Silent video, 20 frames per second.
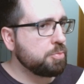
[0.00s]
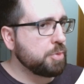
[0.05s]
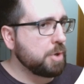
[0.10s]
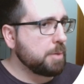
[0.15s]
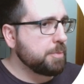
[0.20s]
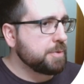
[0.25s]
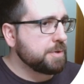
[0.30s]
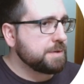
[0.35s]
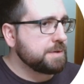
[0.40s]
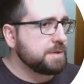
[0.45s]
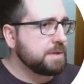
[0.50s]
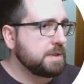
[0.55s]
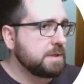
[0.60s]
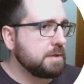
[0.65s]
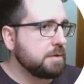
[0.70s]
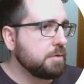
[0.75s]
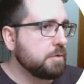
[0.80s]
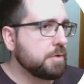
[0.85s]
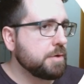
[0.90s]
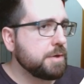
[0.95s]

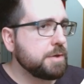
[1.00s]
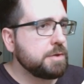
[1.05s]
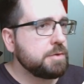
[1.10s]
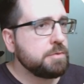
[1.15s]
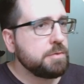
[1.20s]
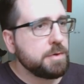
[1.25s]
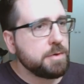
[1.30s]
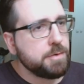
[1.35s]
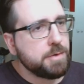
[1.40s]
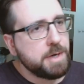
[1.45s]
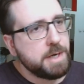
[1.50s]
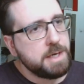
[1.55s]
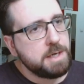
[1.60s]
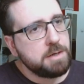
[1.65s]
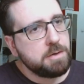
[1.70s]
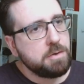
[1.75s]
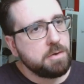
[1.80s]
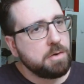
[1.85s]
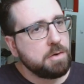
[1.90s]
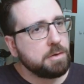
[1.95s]
property or a new
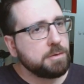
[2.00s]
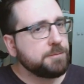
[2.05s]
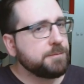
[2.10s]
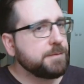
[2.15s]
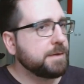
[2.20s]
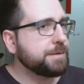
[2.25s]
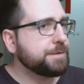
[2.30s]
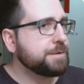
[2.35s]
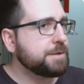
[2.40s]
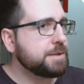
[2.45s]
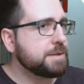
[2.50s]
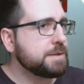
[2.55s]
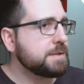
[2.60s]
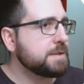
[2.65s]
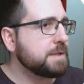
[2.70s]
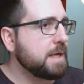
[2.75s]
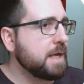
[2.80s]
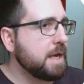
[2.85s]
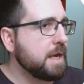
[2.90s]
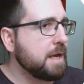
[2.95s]
array called
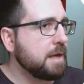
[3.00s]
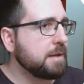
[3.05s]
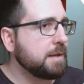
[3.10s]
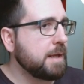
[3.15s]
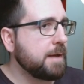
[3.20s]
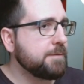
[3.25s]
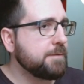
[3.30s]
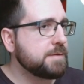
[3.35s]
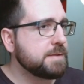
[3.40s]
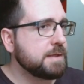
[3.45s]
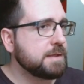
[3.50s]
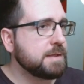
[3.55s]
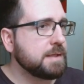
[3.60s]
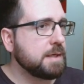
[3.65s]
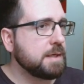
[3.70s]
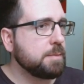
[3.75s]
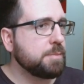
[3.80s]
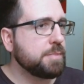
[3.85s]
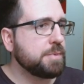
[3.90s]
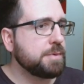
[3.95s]
filters, and I've set
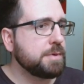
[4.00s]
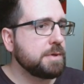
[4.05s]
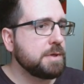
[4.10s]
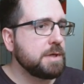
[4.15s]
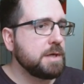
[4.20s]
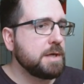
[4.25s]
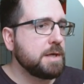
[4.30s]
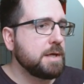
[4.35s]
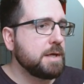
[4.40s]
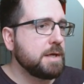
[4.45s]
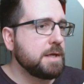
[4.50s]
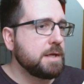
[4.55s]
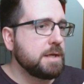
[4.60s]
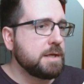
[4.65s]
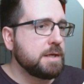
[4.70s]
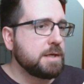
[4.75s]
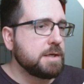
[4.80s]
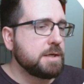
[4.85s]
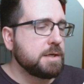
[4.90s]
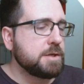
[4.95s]
up
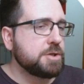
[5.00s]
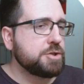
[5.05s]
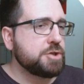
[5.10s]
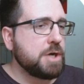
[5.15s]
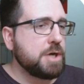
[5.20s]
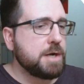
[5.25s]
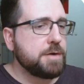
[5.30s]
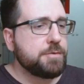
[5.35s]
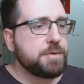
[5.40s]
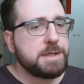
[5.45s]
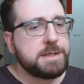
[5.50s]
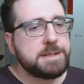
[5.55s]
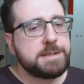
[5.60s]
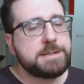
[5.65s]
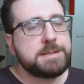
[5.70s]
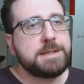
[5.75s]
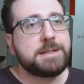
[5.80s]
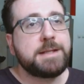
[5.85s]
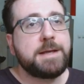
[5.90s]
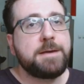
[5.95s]

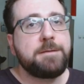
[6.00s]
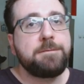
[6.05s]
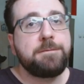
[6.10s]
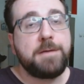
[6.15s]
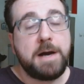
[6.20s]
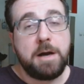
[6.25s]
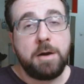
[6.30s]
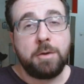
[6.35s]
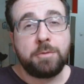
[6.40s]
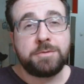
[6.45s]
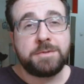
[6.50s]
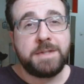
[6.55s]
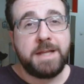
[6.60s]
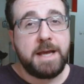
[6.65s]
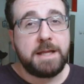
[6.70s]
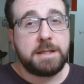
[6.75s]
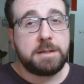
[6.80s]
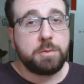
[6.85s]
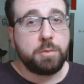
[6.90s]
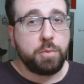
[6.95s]
genres that I found
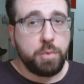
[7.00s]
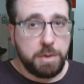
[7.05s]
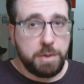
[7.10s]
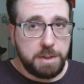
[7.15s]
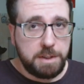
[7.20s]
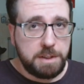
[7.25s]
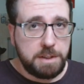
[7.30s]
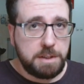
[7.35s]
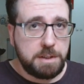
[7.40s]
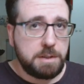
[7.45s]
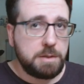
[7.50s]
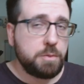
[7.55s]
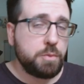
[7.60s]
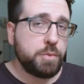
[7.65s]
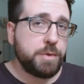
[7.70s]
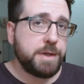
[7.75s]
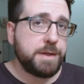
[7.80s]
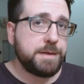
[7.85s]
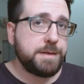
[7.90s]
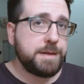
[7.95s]
that work
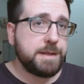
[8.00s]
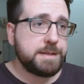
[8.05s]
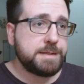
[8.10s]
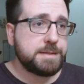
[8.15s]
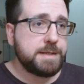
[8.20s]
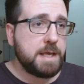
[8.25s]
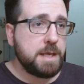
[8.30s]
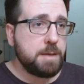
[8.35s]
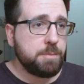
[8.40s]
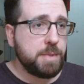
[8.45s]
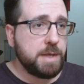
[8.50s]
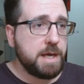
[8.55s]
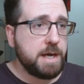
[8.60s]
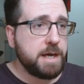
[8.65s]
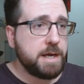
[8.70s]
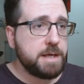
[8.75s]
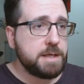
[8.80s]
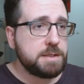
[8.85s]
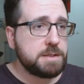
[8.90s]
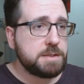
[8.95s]
with this API.